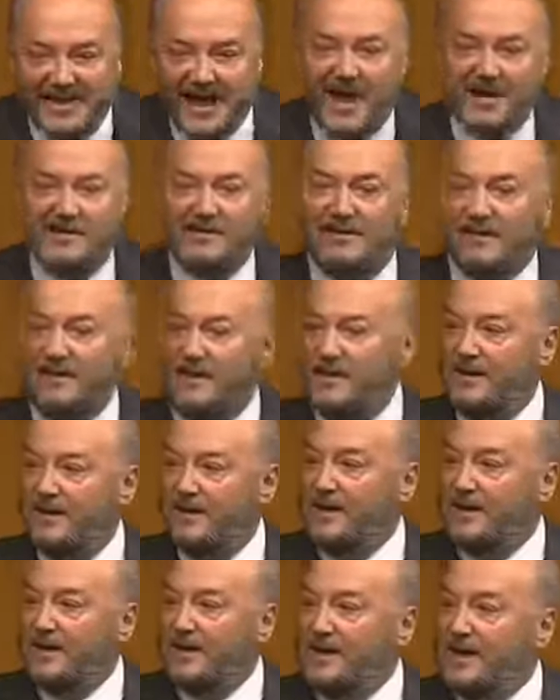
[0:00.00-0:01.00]
done.
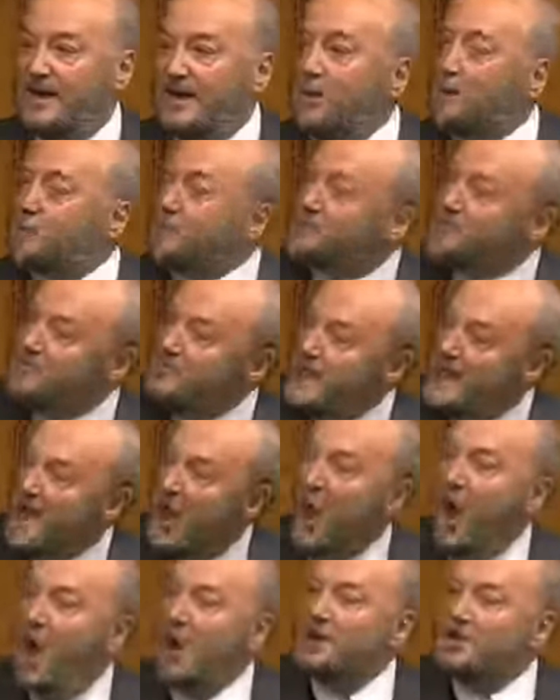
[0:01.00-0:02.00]
He looks to me a
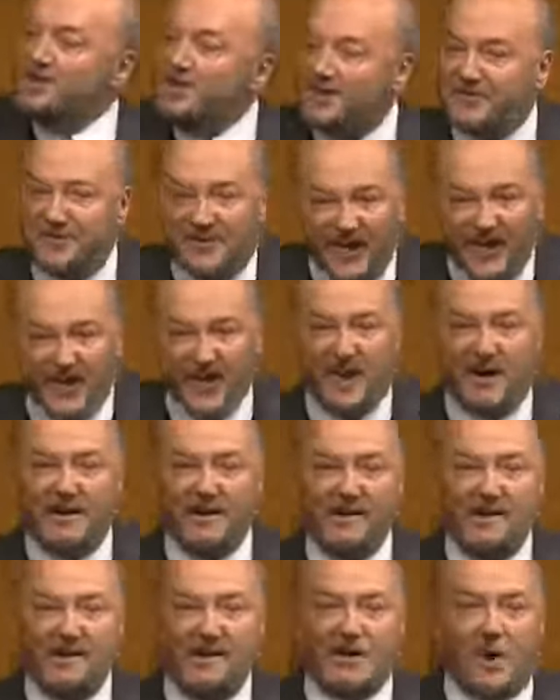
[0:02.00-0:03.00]
haunted figure
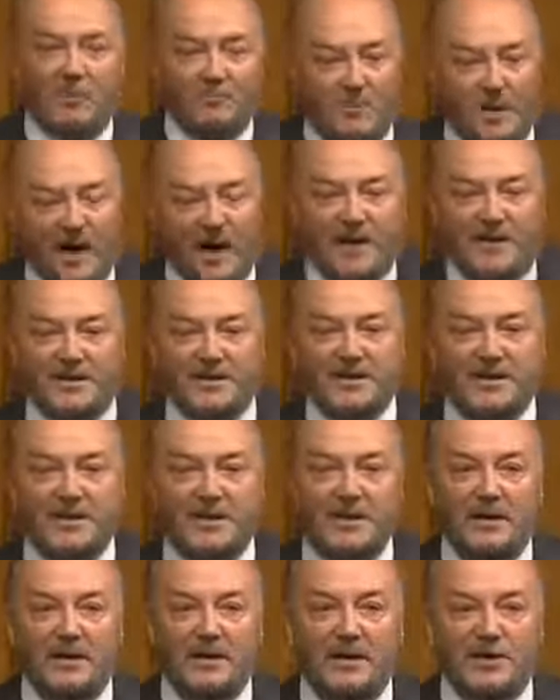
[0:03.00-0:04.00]
compared
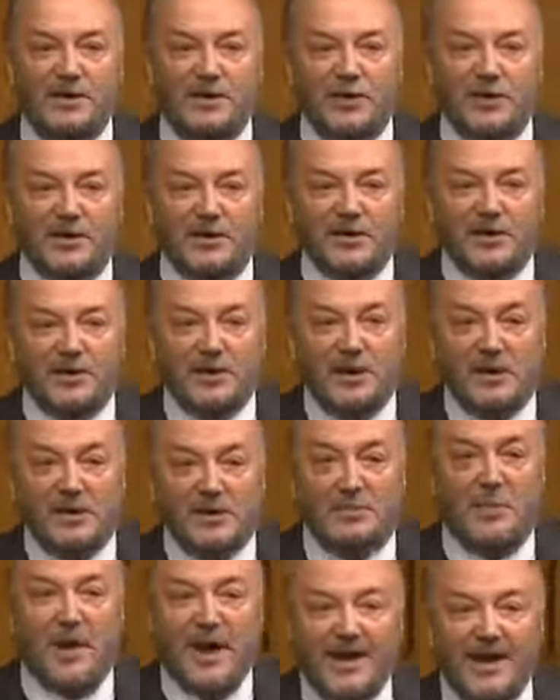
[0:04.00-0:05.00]
to the
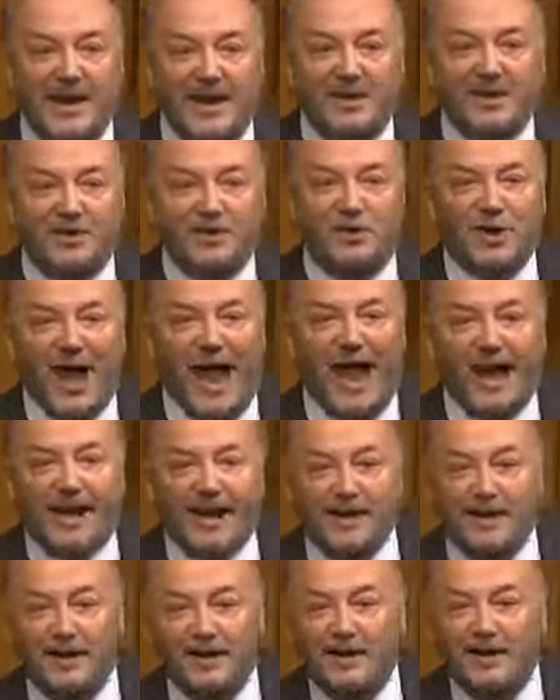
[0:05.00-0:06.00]
spring-heeled
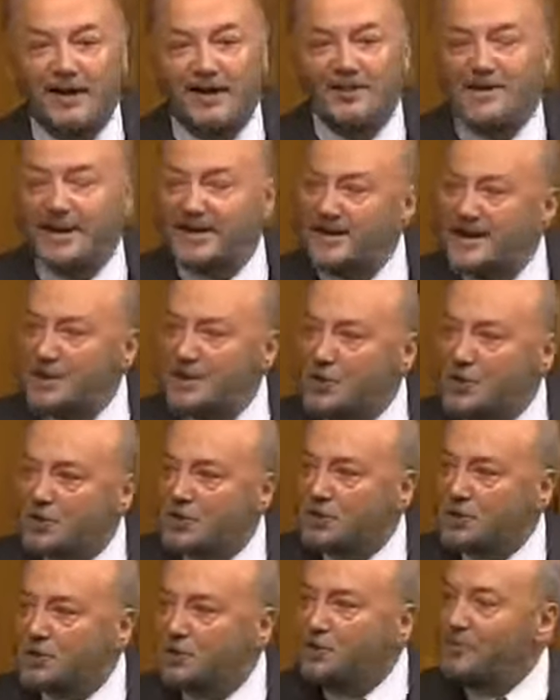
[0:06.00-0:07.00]
Jack that he
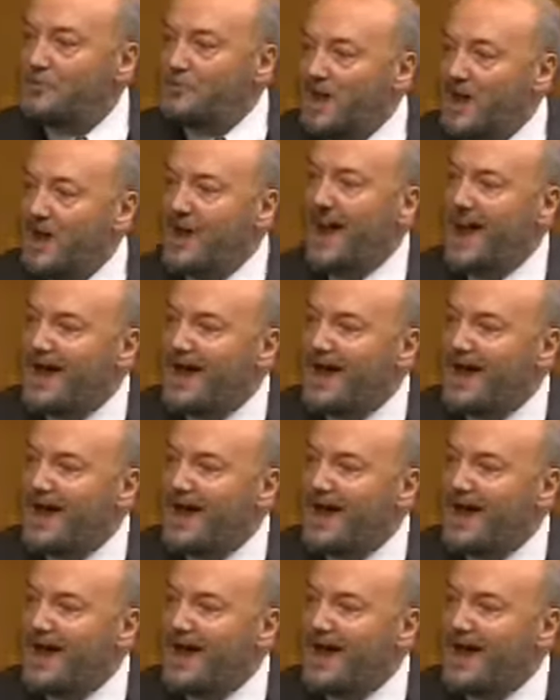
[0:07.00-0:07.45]
used to be.